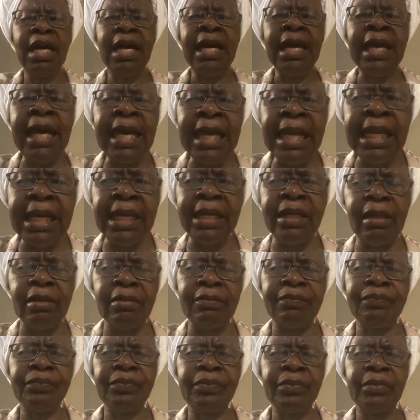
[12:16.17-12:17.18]
Healing.
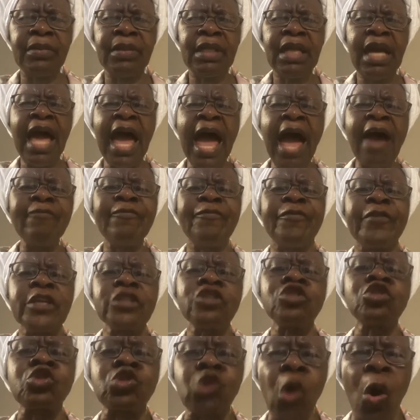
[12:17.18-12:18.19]

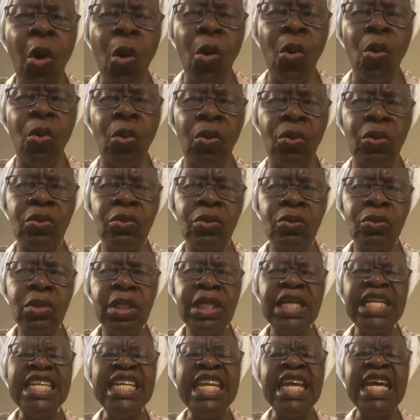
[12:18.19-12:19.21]
Every soul
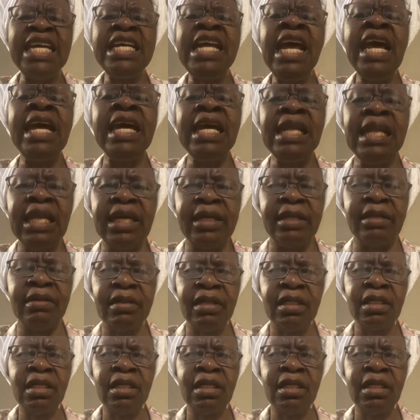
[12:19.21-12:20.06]
needs healing.